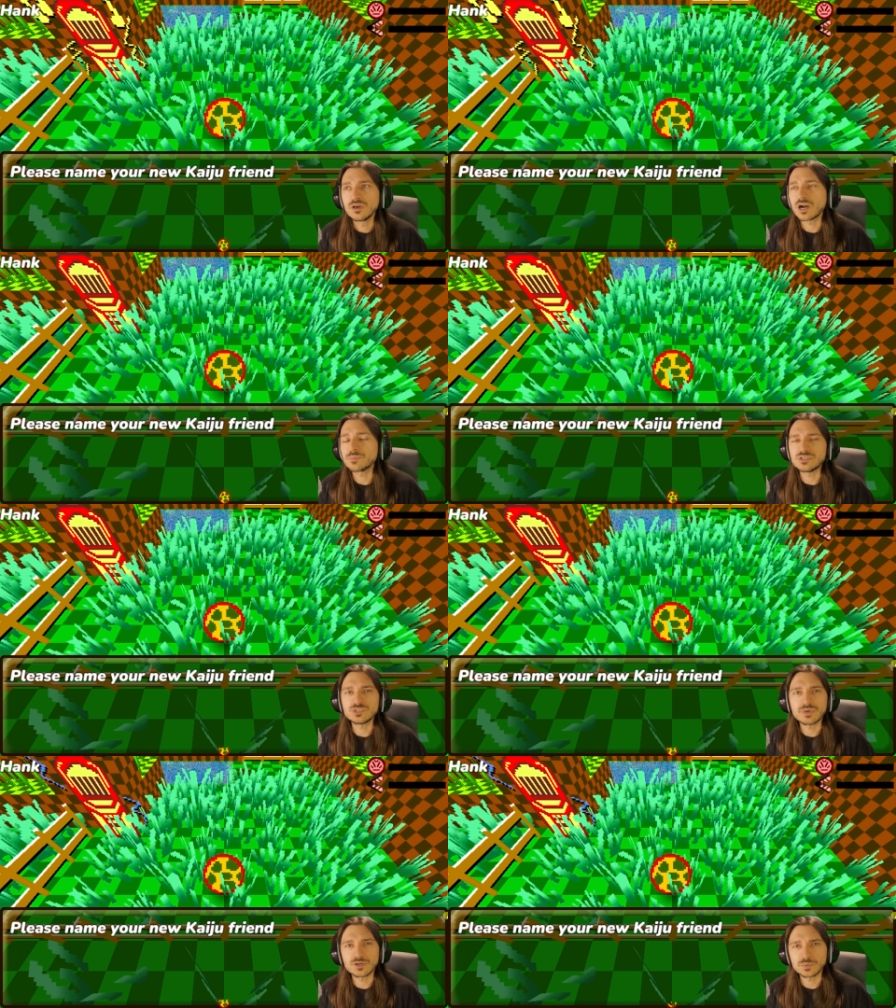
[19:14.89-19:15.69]

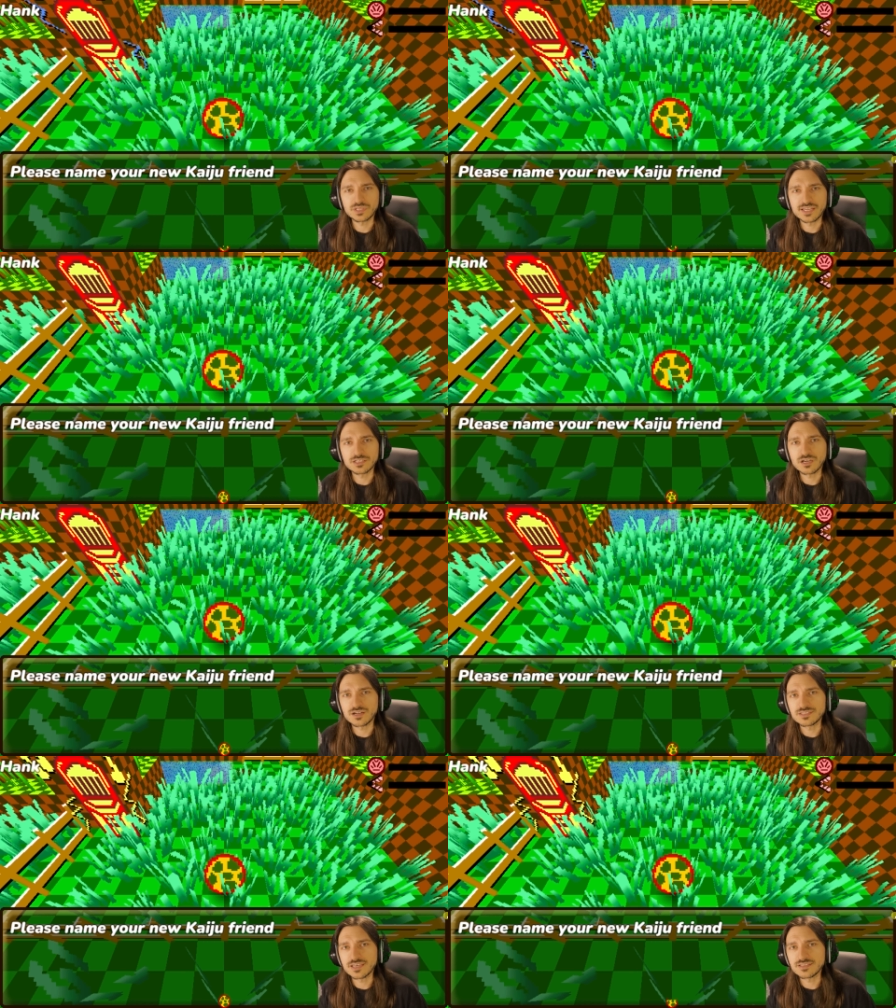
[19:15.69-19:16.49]
RPG Maker related
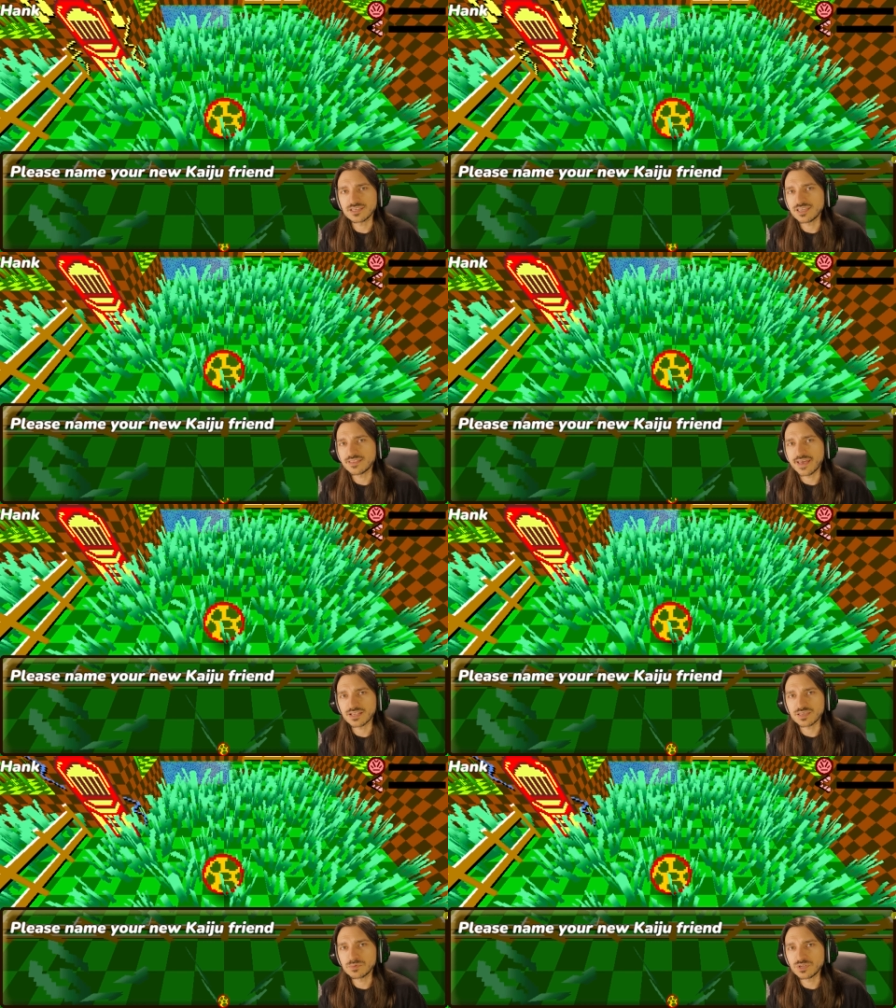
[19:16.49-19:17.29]
content in
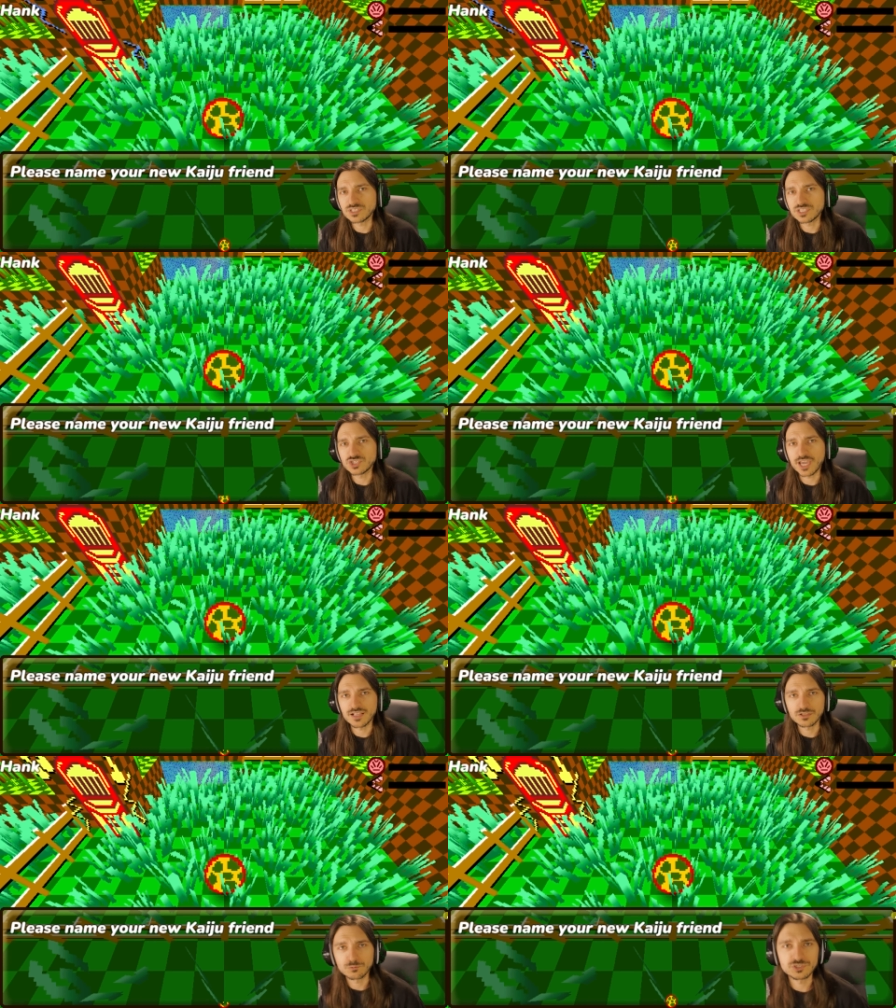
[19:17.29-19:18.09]
that community
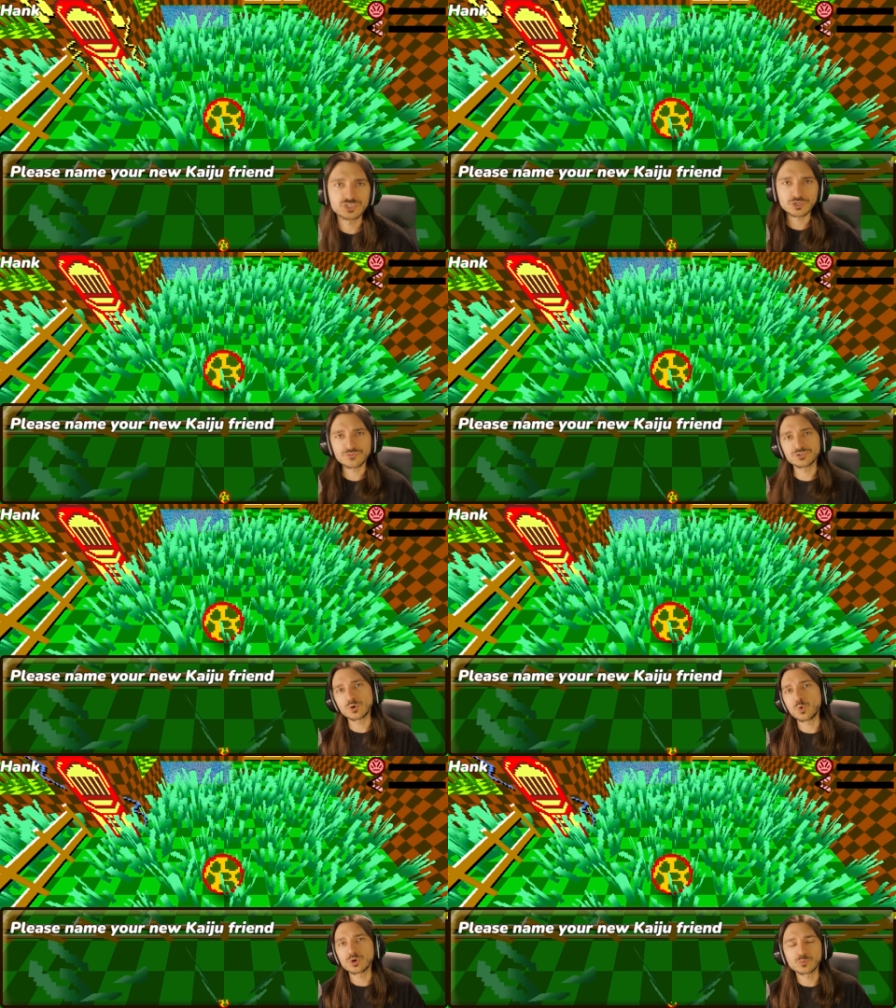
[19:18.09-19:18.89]
channel or server
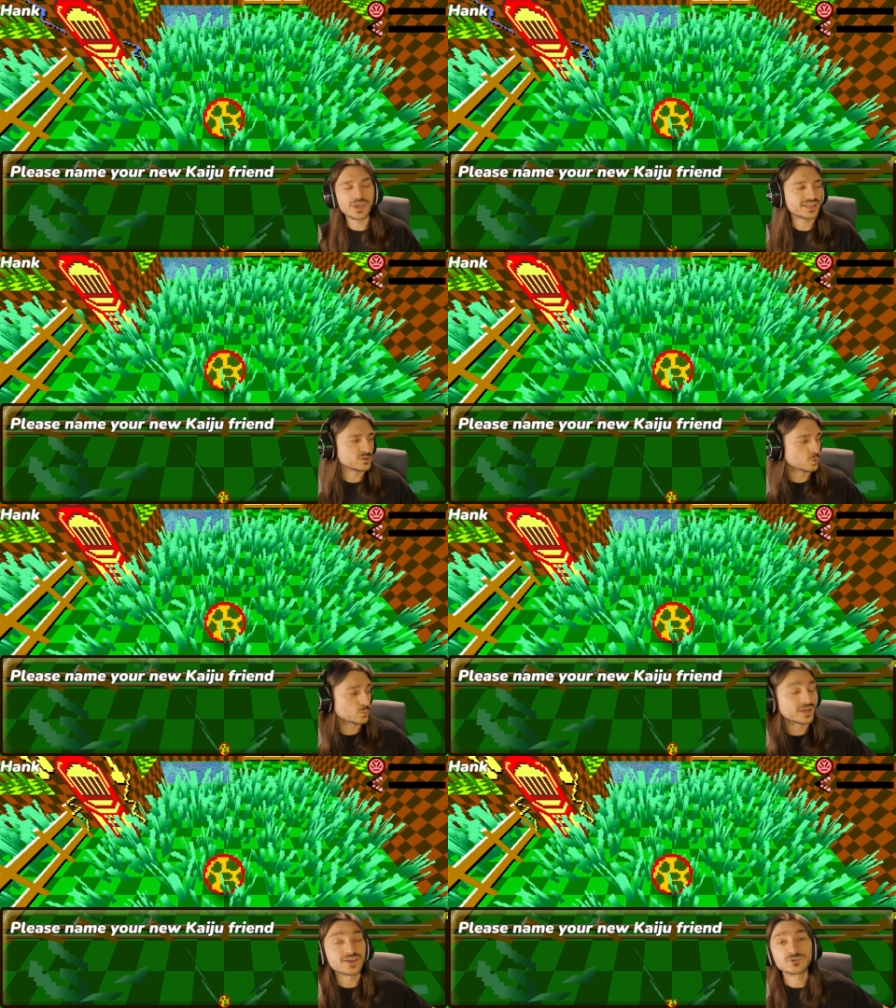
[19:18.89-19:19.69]
or Reddit
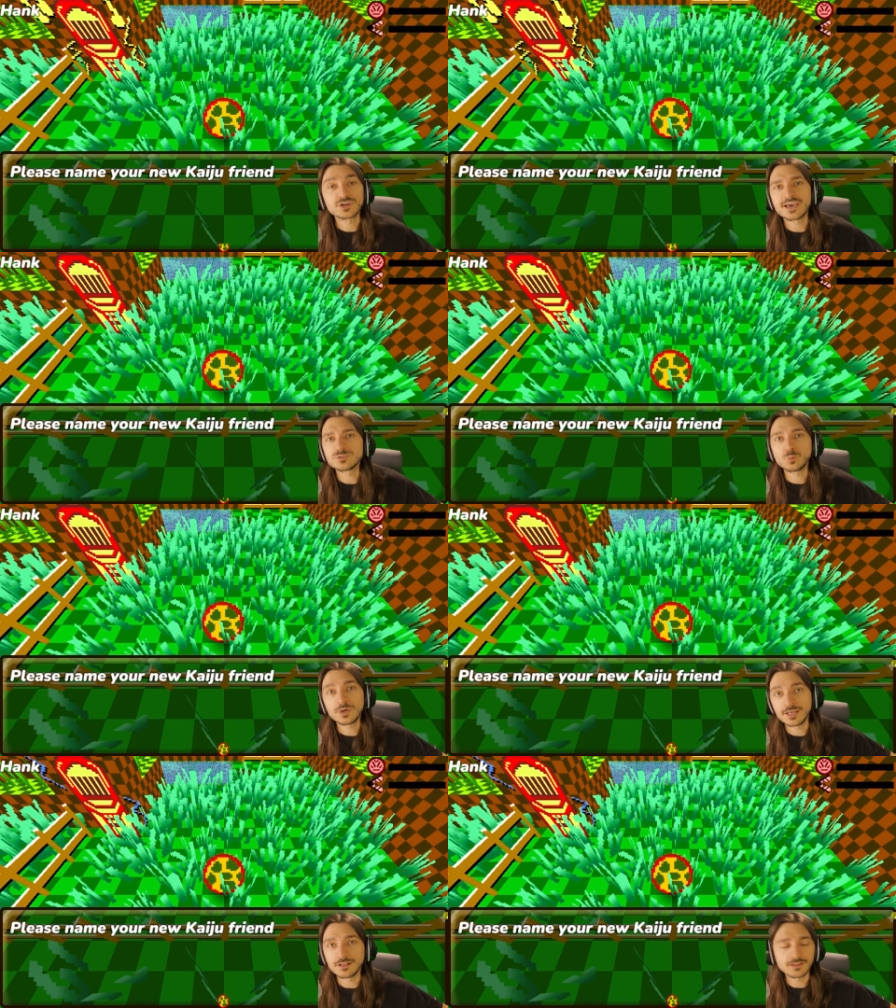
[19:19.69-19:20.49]
or whatever as
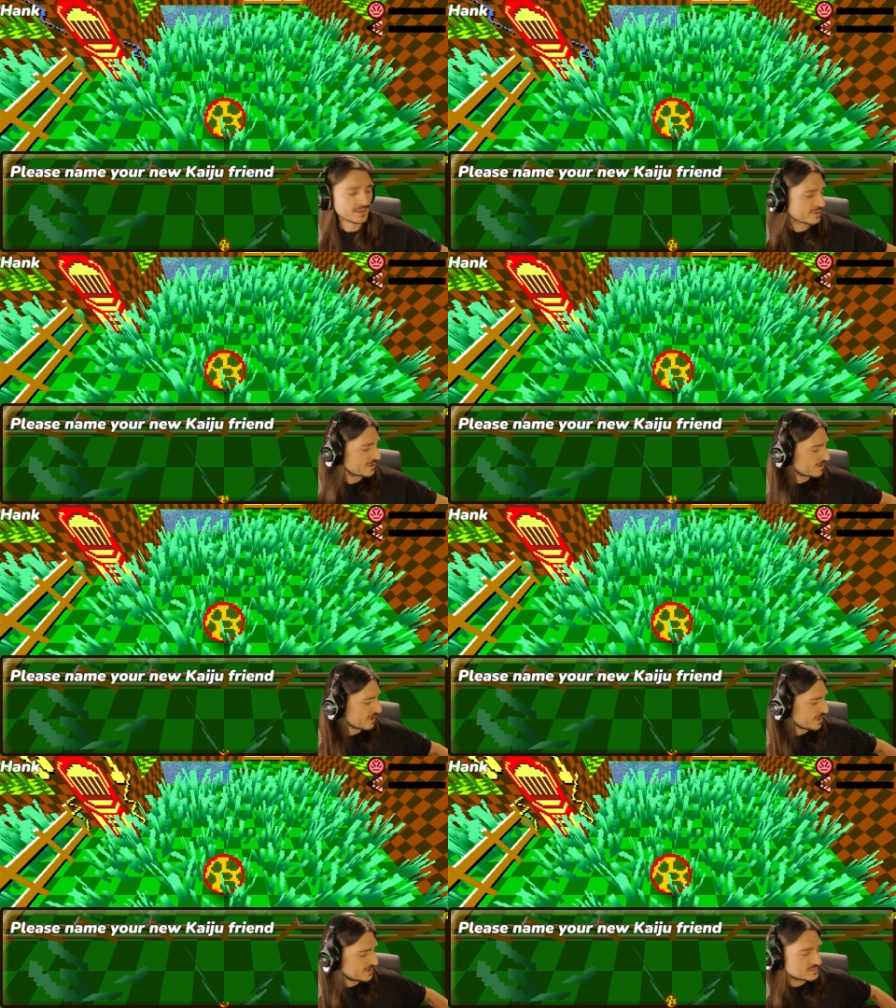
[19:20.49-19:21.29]
well.
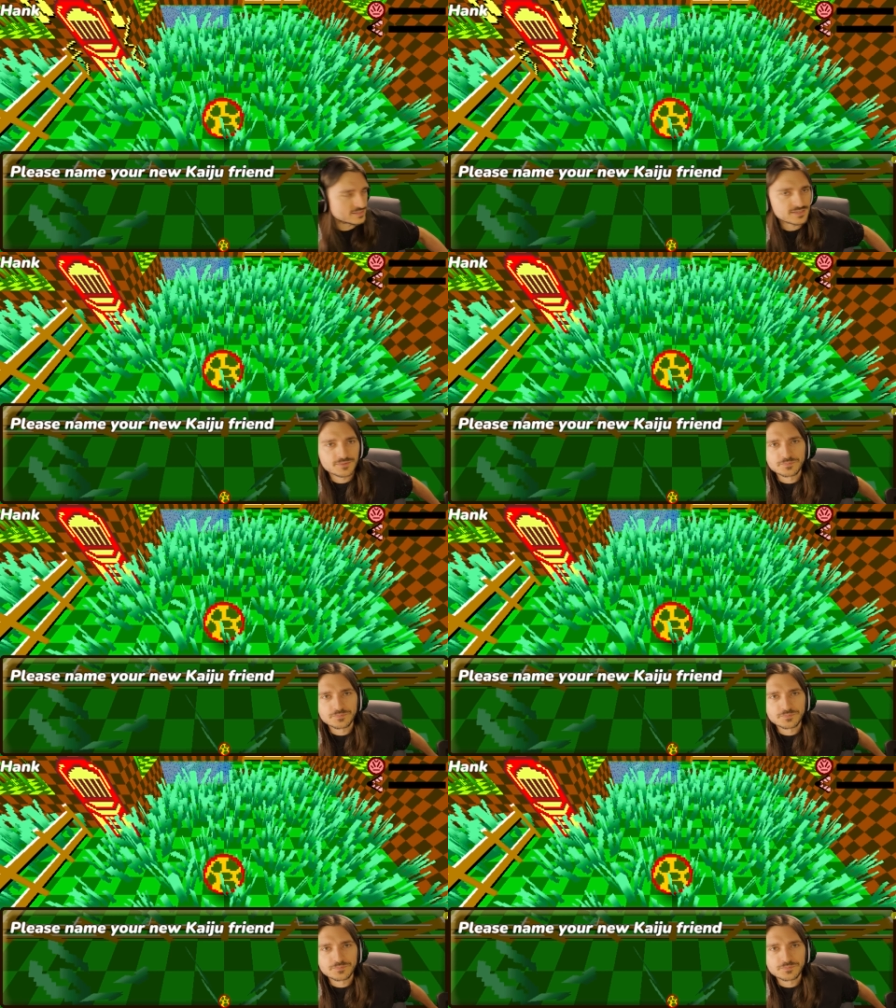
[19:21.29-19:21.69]
And